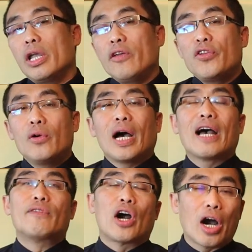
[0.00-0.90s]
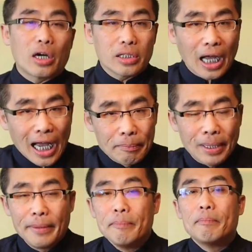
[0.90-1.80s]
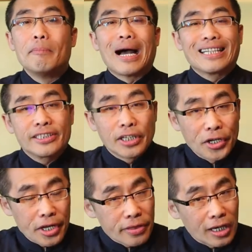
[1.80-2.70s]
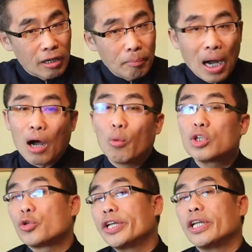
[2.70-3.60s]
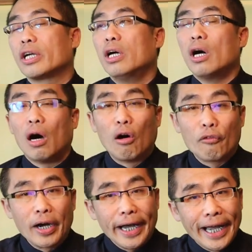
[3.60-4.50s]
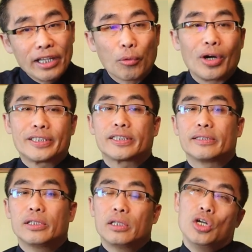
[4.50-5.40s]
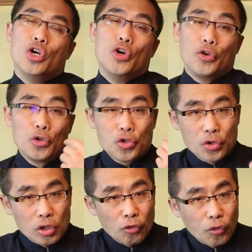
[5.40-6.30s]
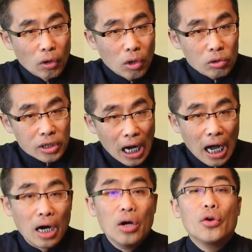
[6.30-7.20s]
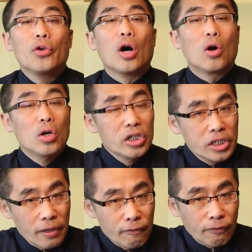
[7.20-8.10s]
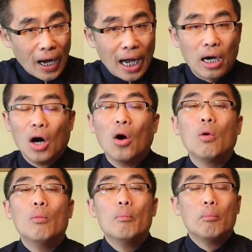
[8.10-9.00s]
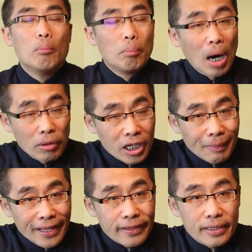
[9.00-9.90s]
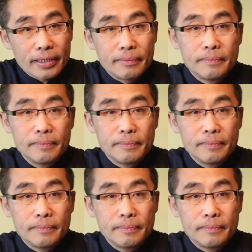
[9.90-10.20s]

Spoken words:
if you have a hard time mastering the power training of eight words, you should focus on your Shen Fa or body method.